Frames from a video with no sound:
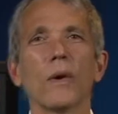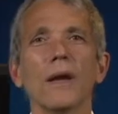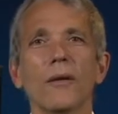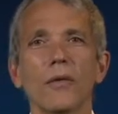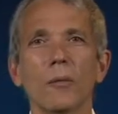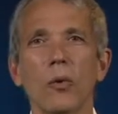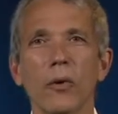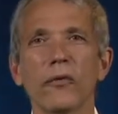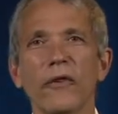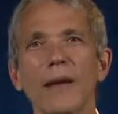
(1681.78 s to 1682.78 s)
of the
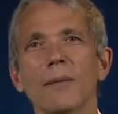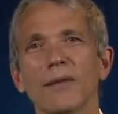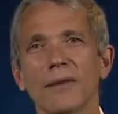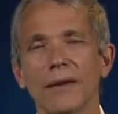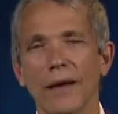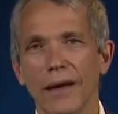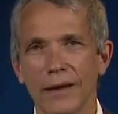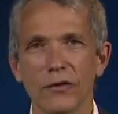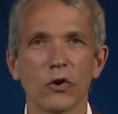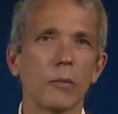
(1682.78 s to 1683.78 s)
more famous uh,
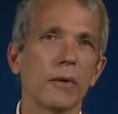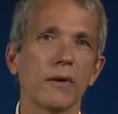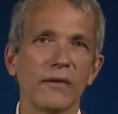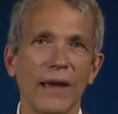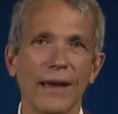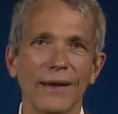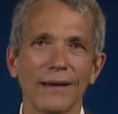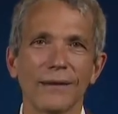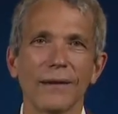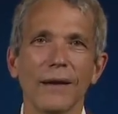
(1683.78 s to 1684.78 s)
interpretive
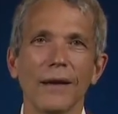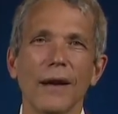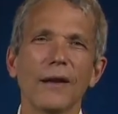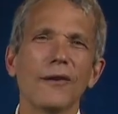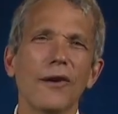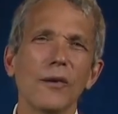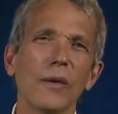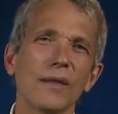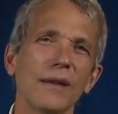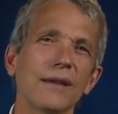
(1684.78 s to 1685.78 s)
canons, along
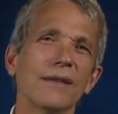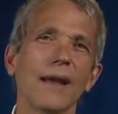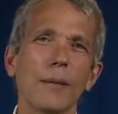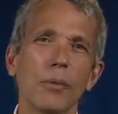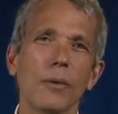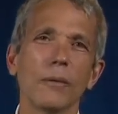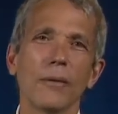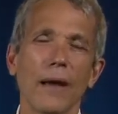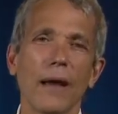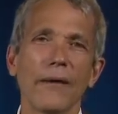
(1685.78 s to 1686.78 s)
with an example
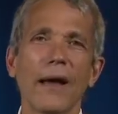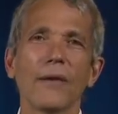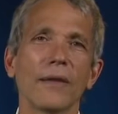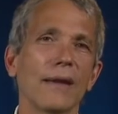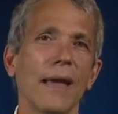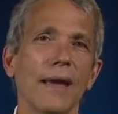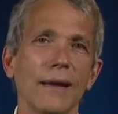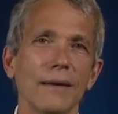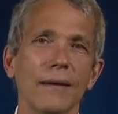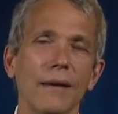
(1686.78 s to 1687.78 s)
of uh, how the
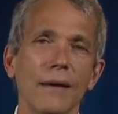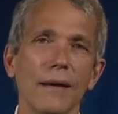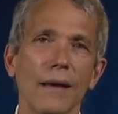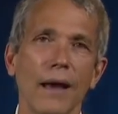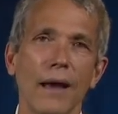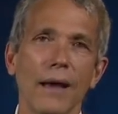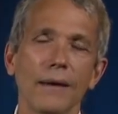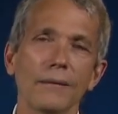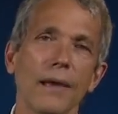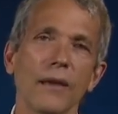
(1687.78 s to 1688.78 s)
canon uh,
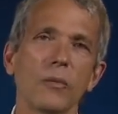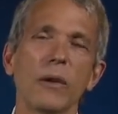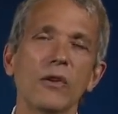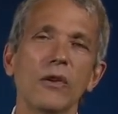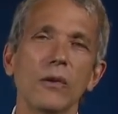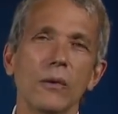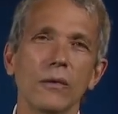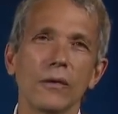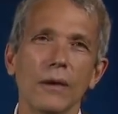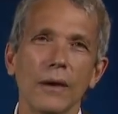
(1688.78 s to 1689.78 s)
has been
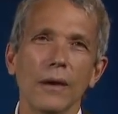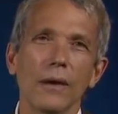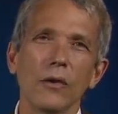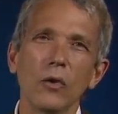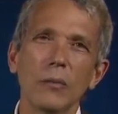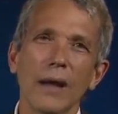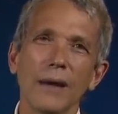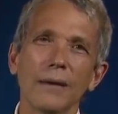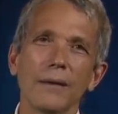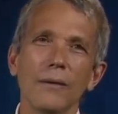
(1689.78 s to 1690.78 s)
used you
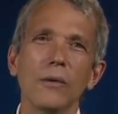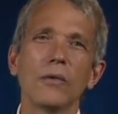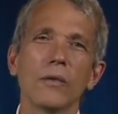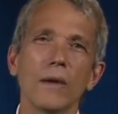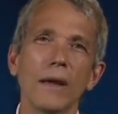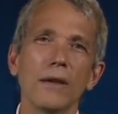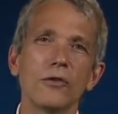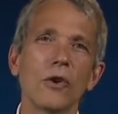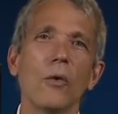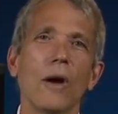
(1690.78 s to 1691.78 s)
might usefully
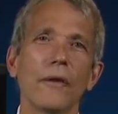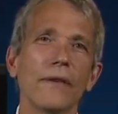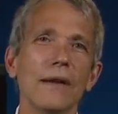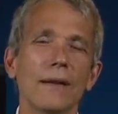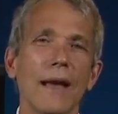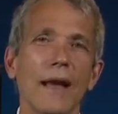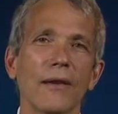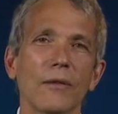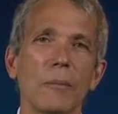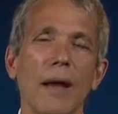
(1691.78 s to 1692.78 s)
show off in
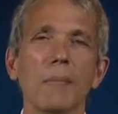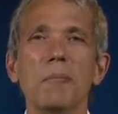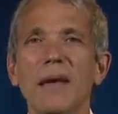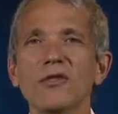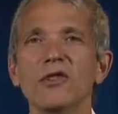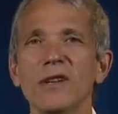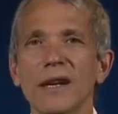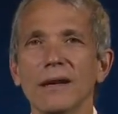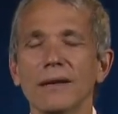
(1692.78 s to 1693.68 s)
class by mentioning